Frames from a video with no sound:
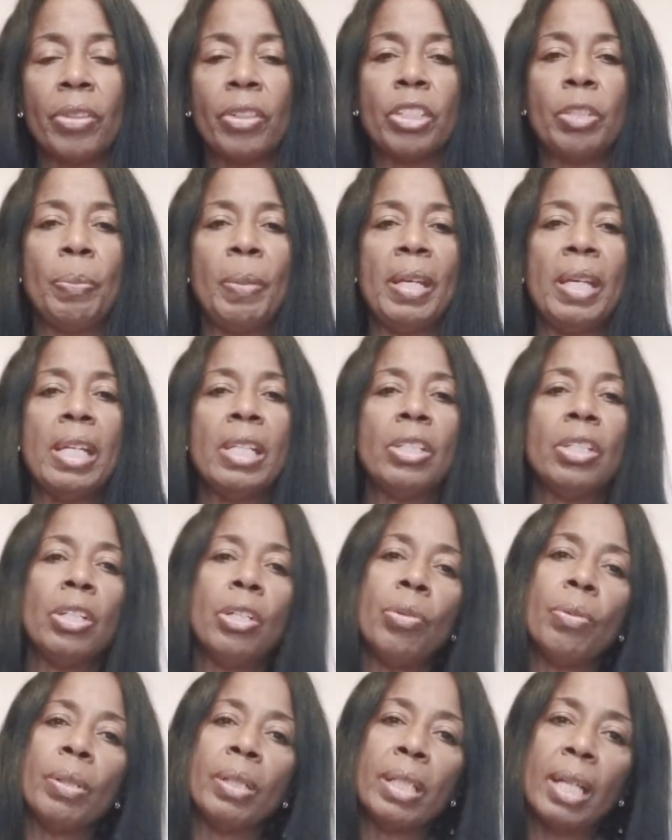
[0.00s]
they're speaking to
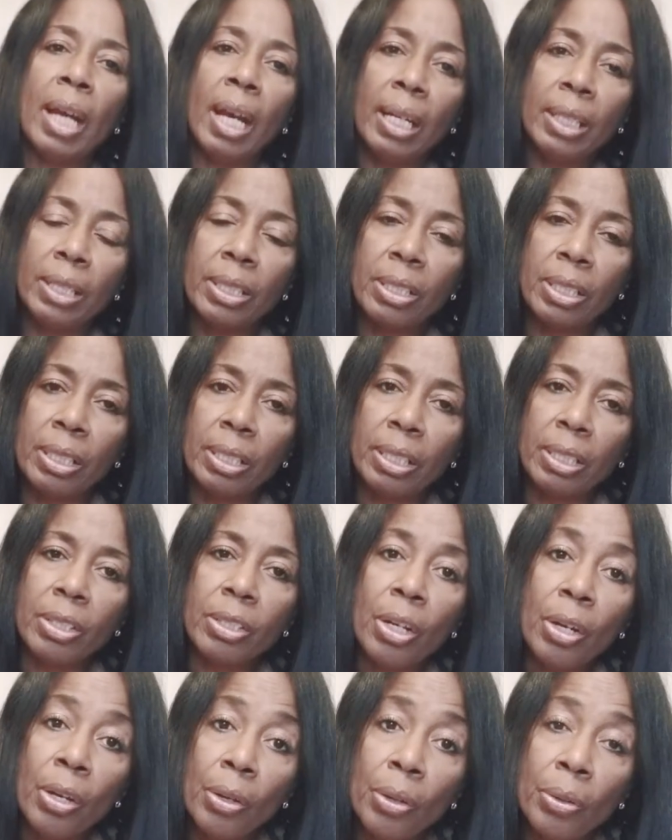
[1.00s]
you in condescending
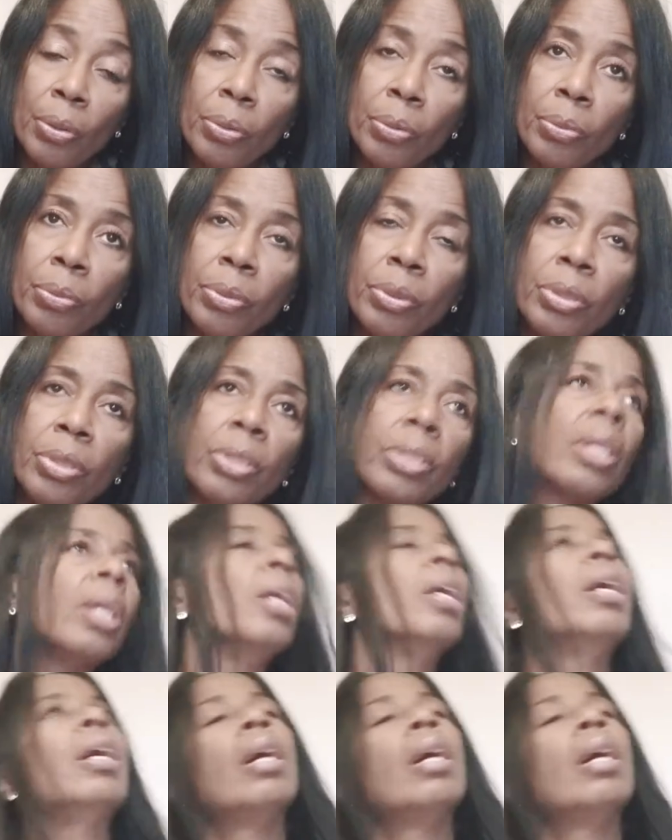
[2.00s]
tones.